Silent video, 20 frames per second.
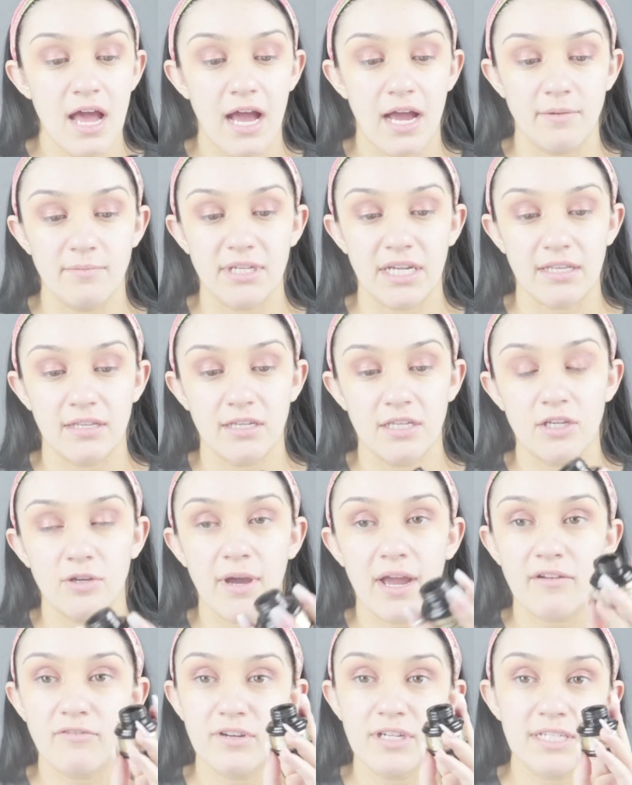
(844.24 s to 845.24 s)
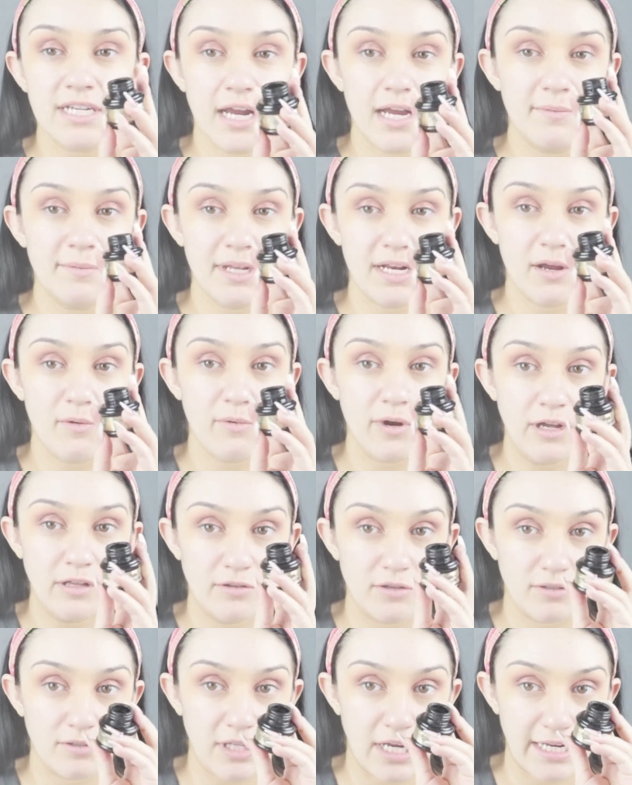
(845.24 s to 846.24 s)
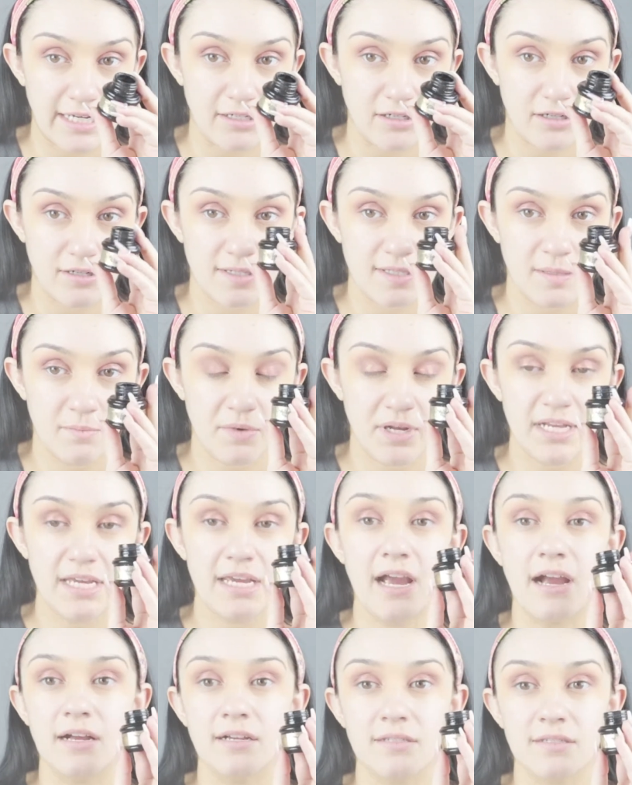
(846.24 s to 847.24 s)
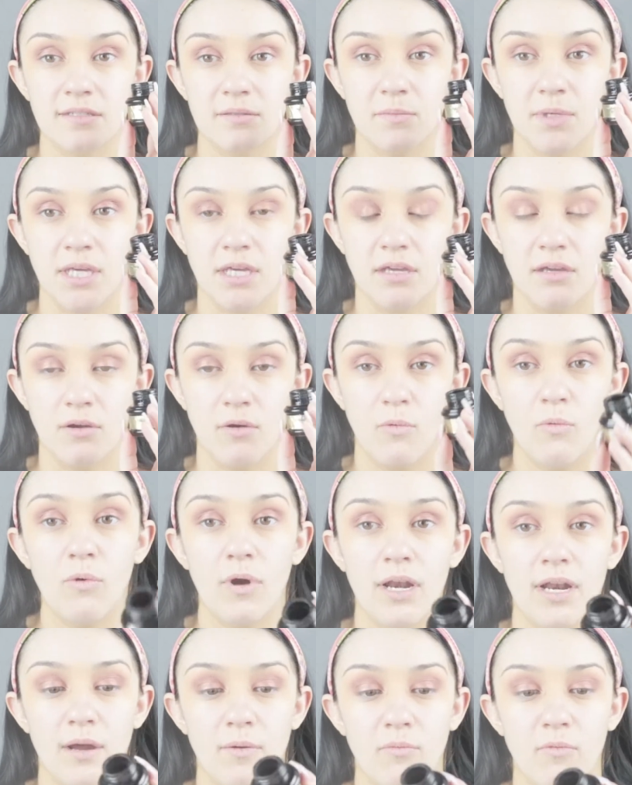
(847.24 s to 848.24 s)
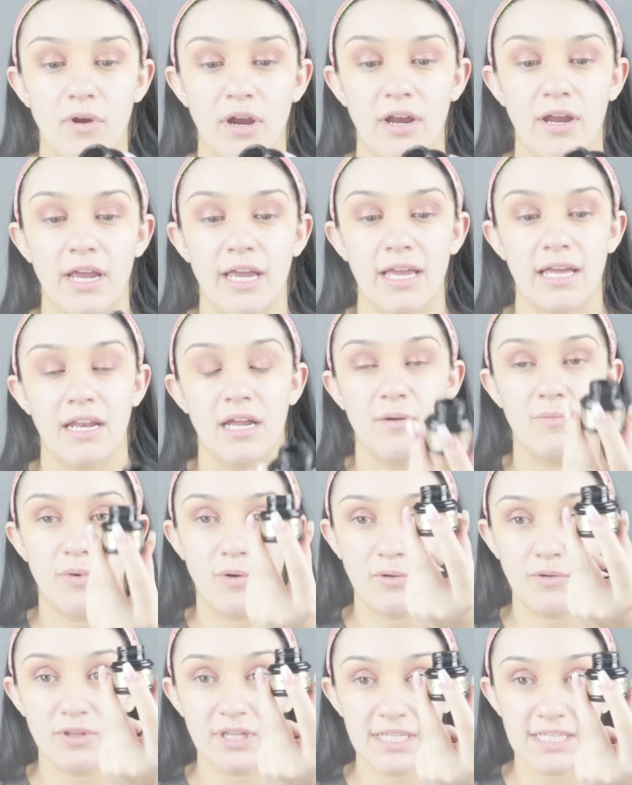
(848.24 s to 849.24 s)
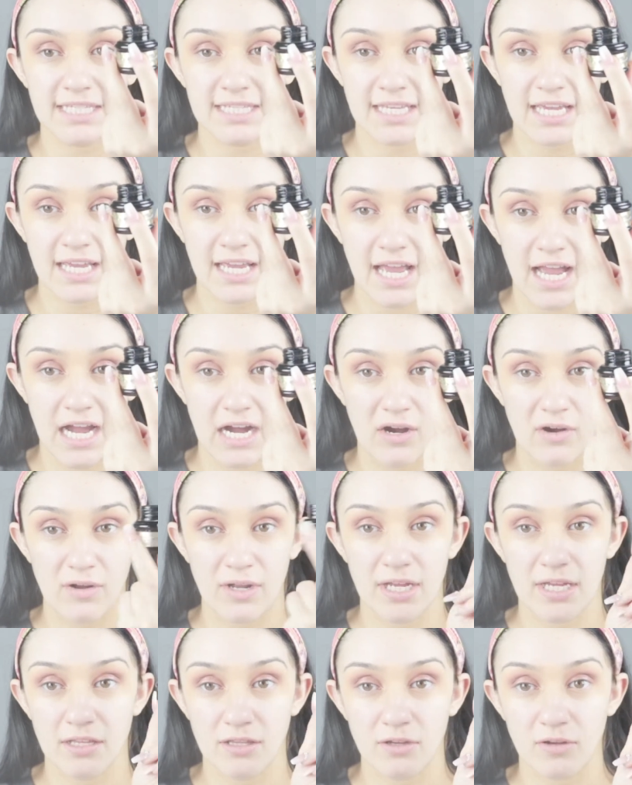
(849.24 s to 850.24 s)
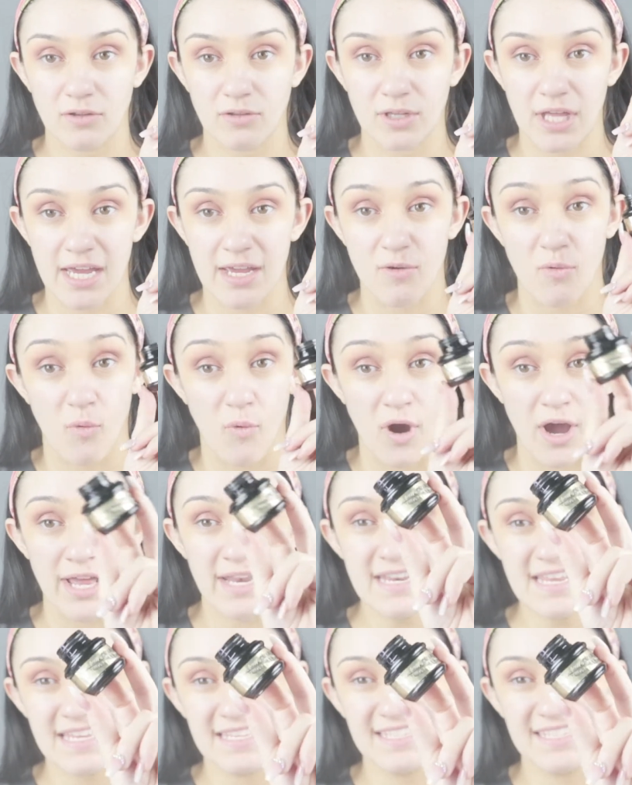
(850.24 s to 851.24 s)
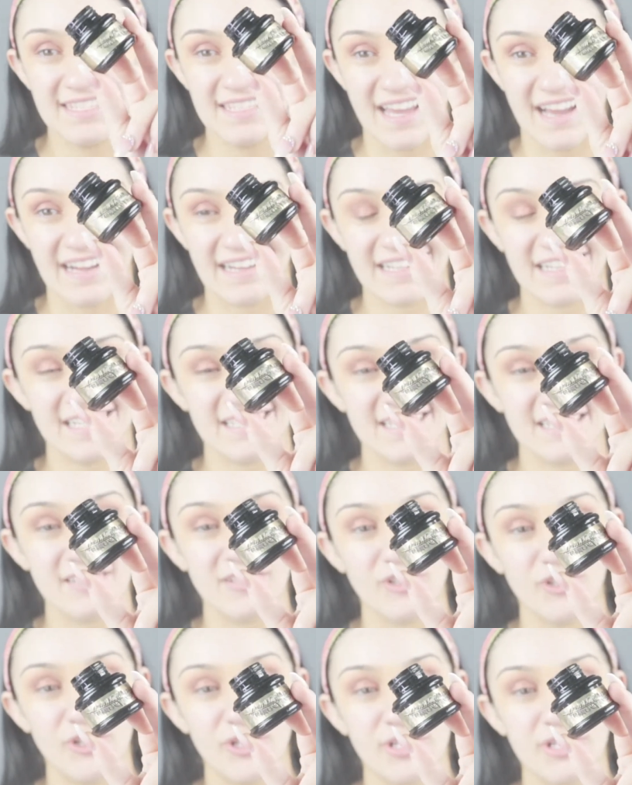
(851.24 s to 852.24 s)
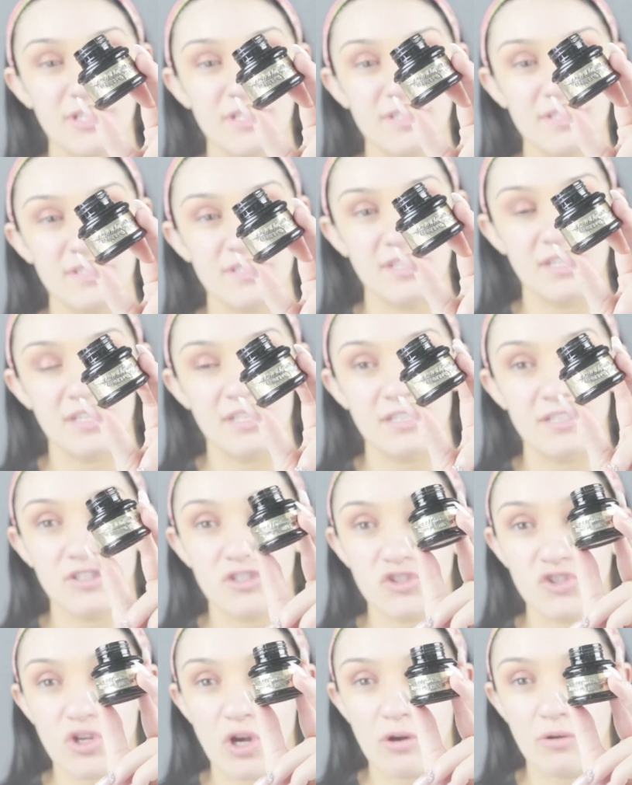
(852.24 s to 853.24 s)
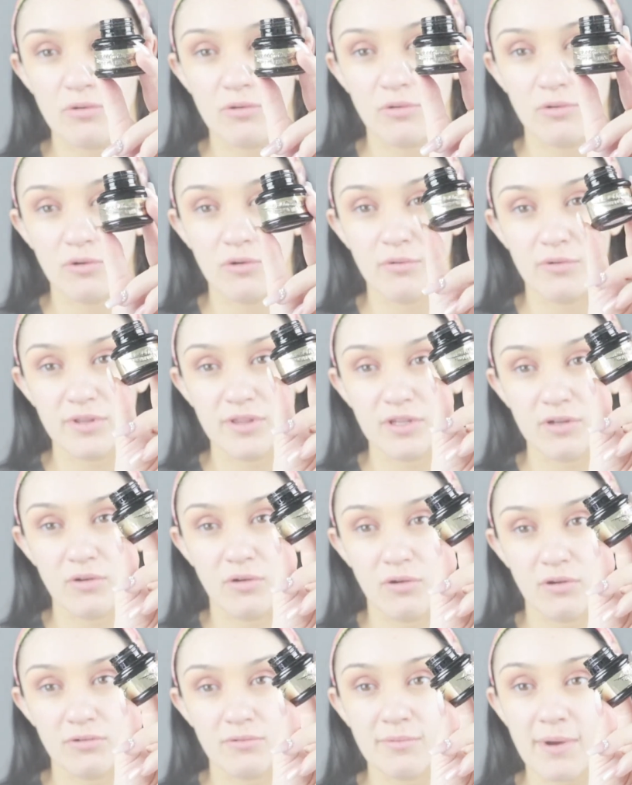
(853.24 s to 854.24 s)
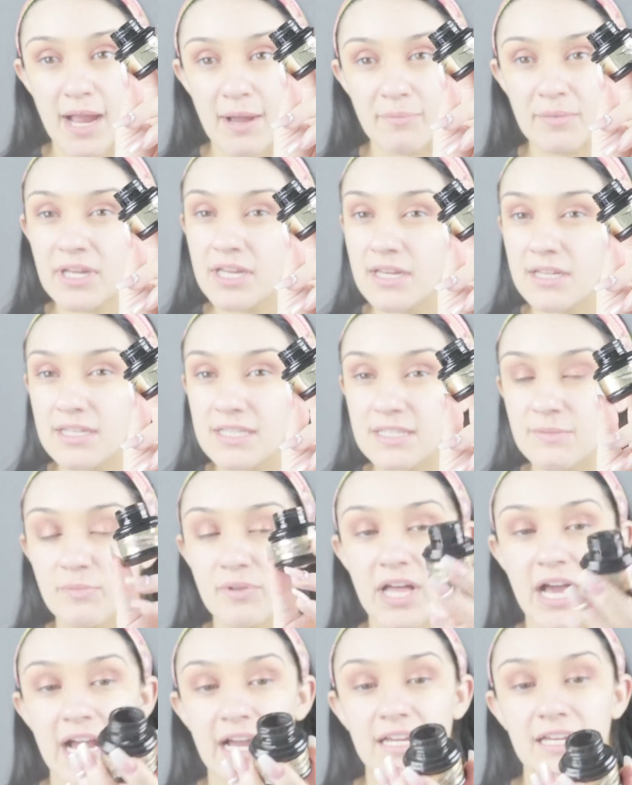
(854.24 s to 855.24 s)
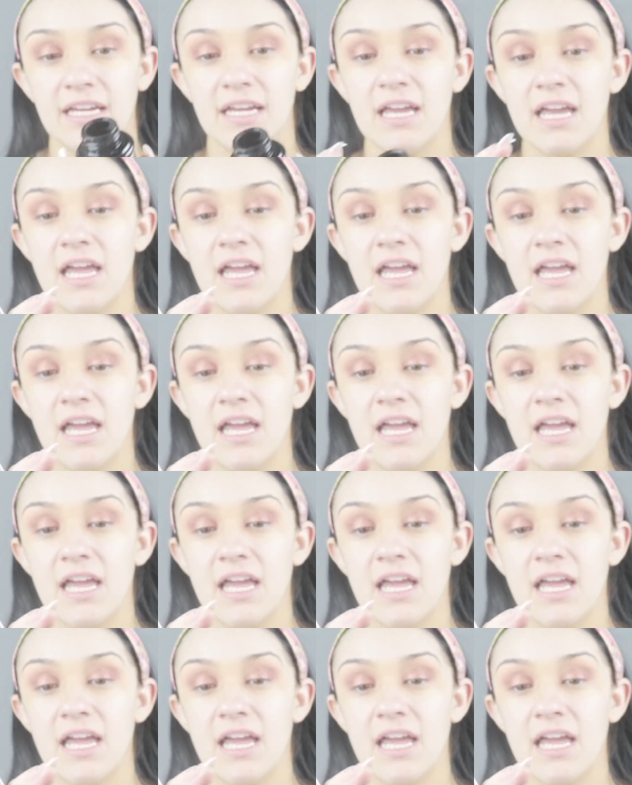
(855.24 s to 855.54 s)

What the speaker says: I'm telling you, every time that I wear their liner, somebody asks me what I'm wearing, and I pull this thing out, and they're like, what is that? Because it looks so cool with the gold wrapping, and it's black.